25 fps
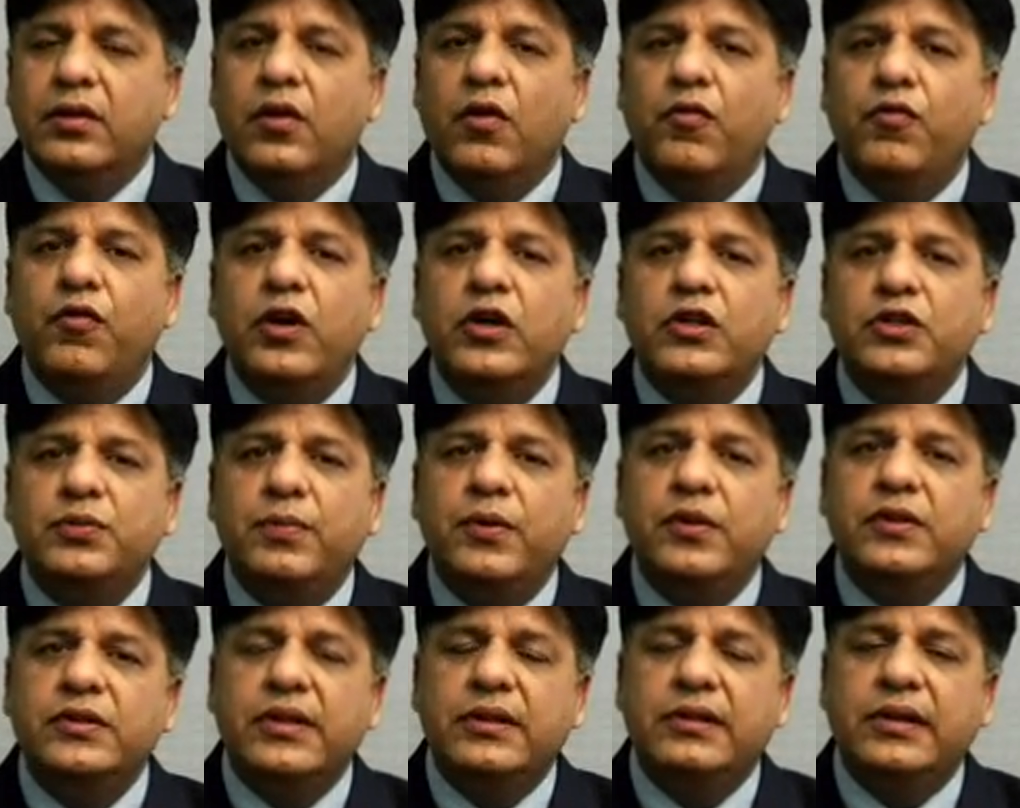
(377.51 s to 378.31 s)
The
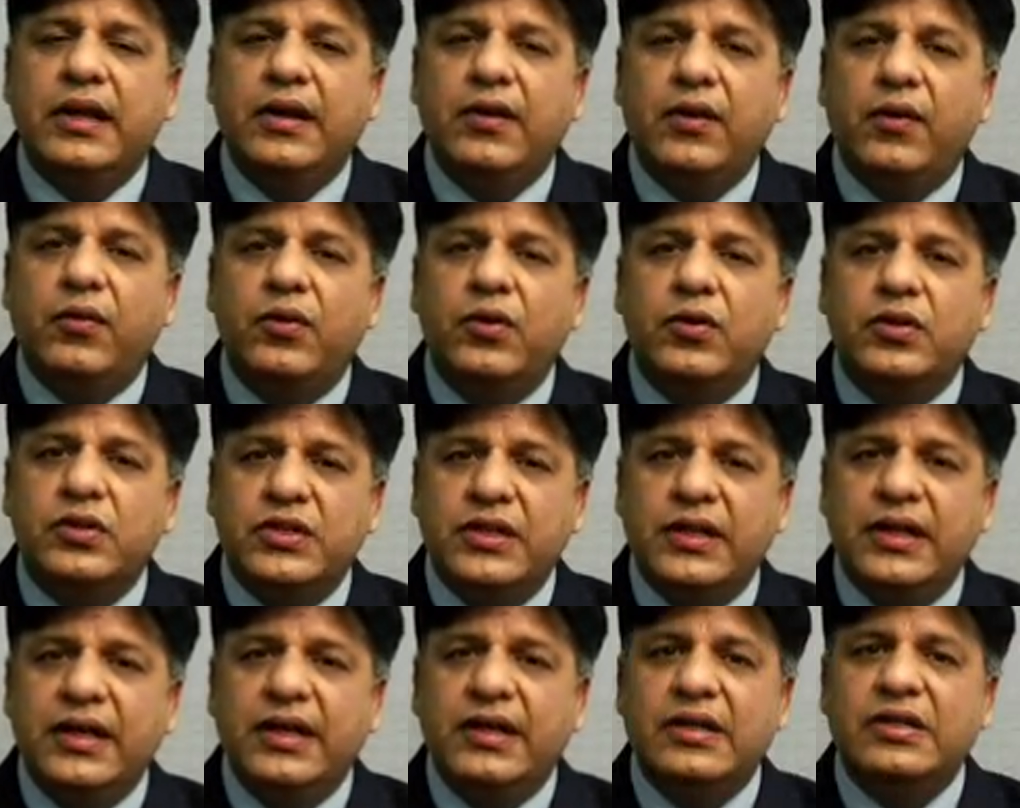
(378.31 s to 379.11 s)
first person that you're going
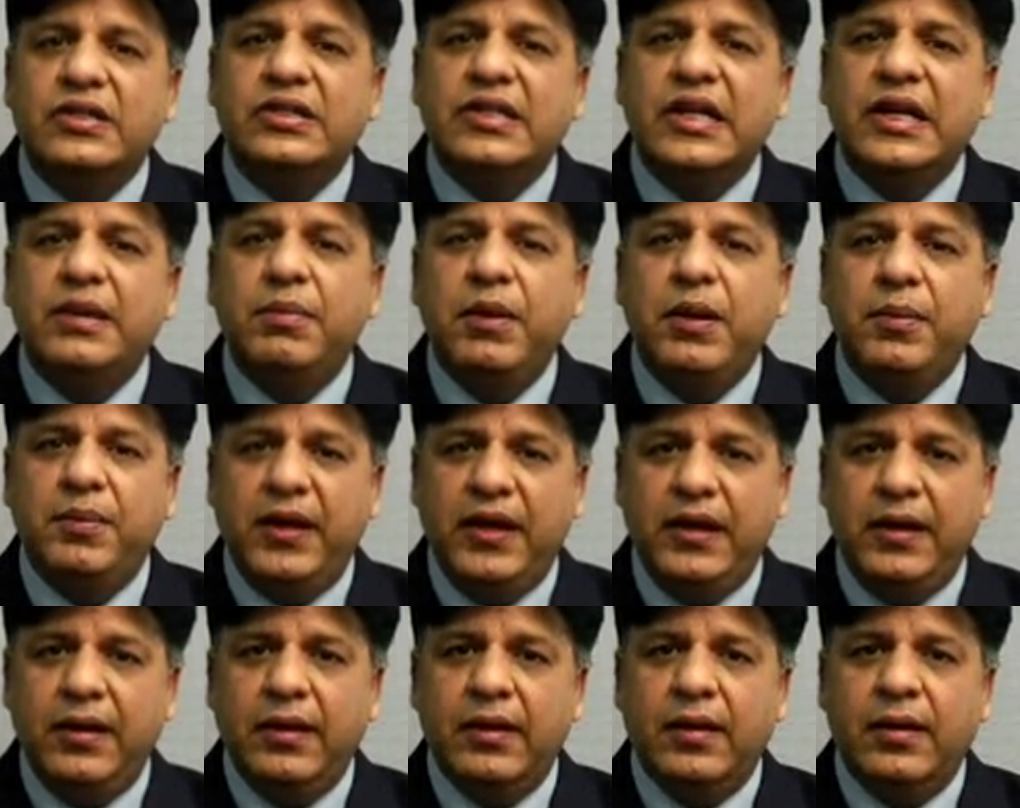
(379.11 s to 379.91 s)
to see is
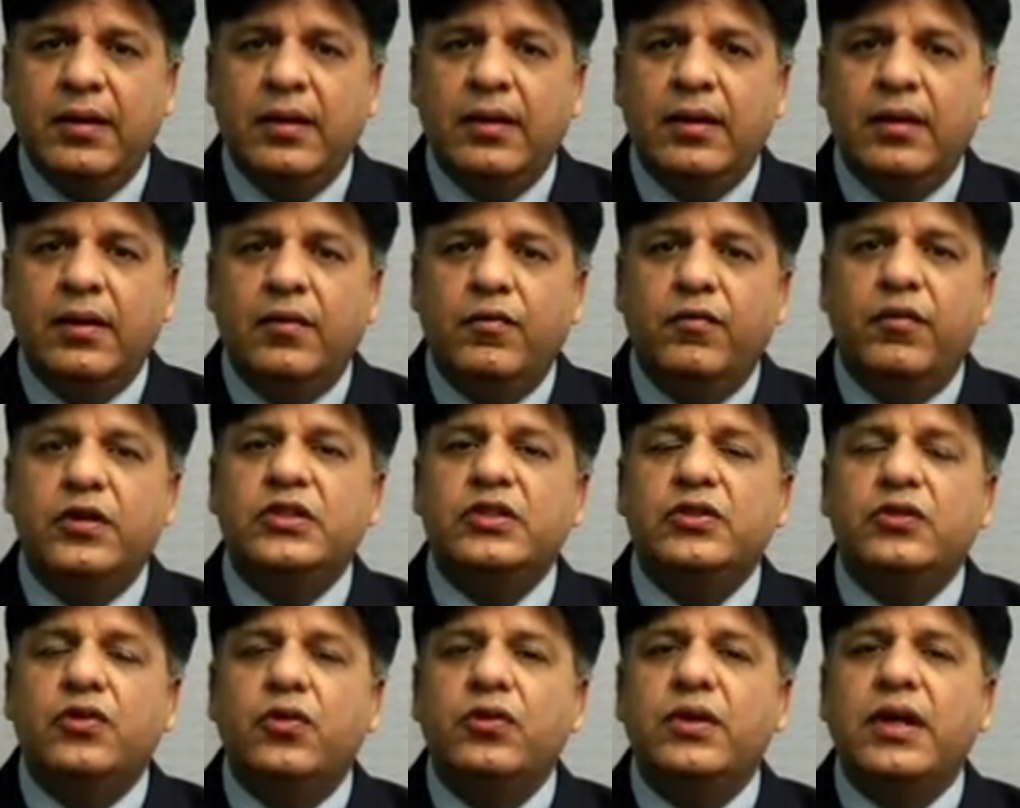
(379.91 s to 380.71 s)
CBP,
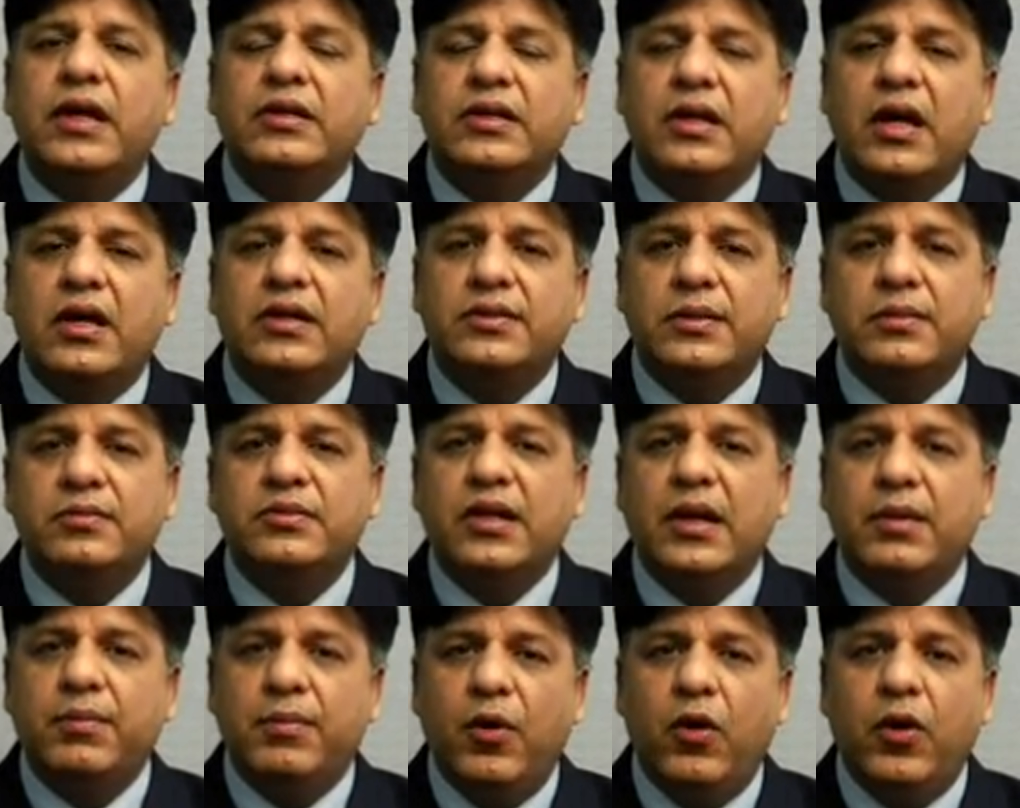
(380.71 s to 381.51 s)
which is known as
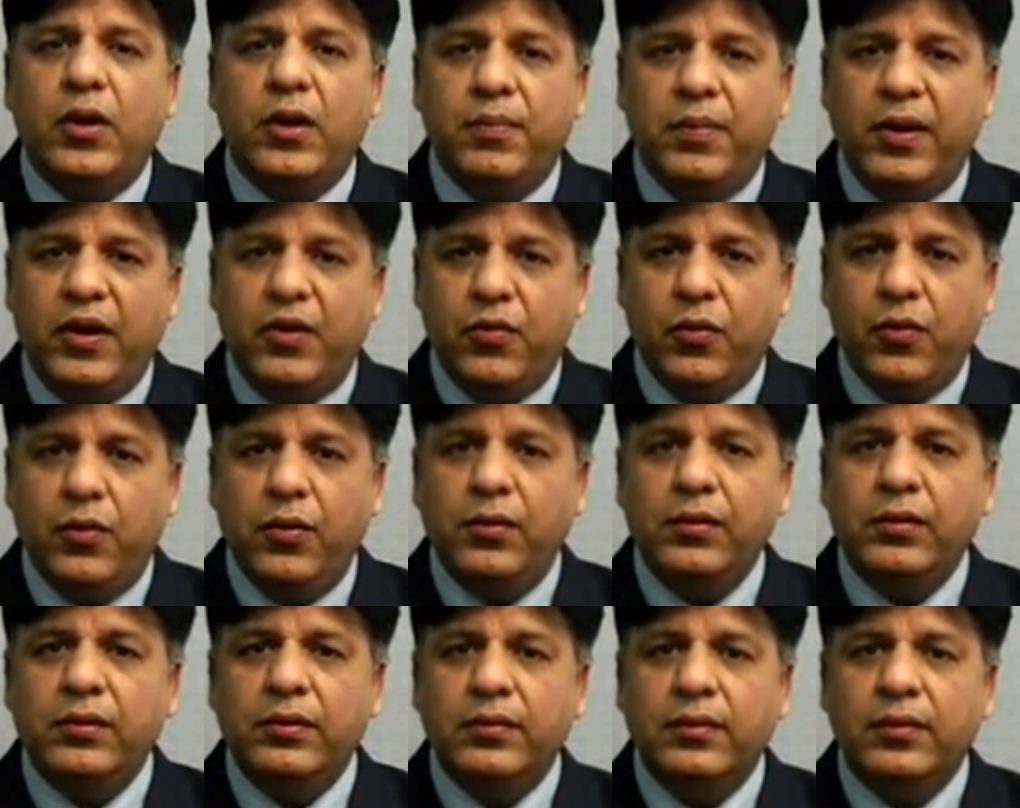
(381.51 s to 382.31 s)
Customs and Border
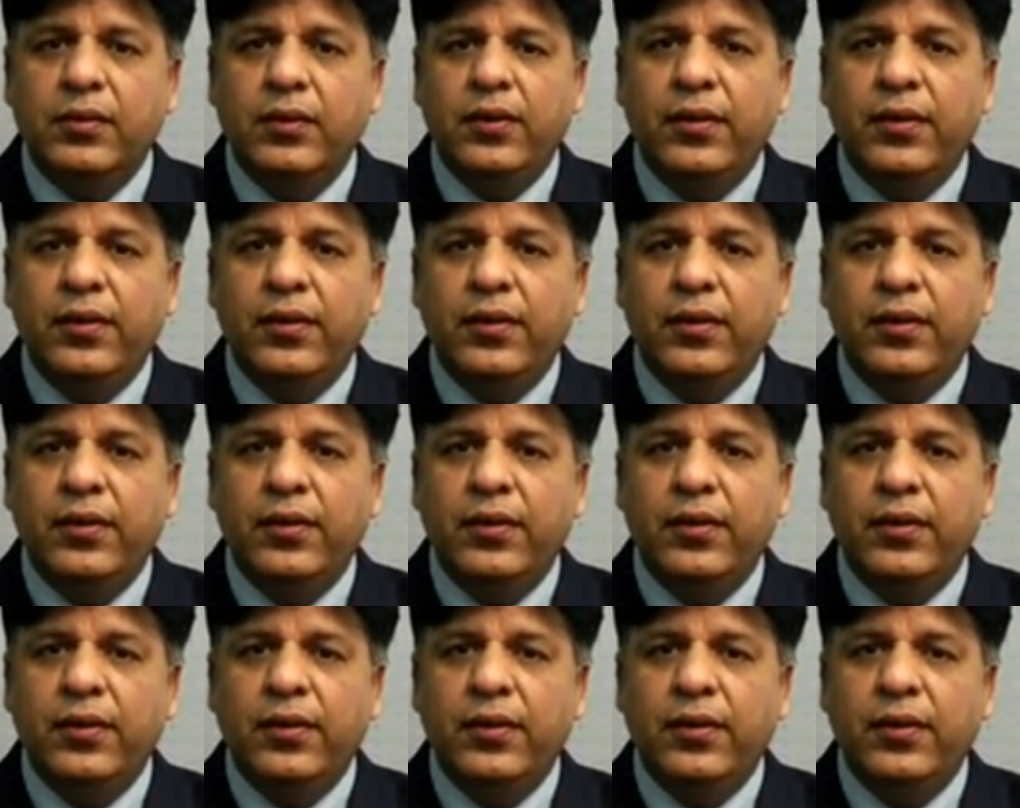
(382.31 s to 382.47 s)
Patrol,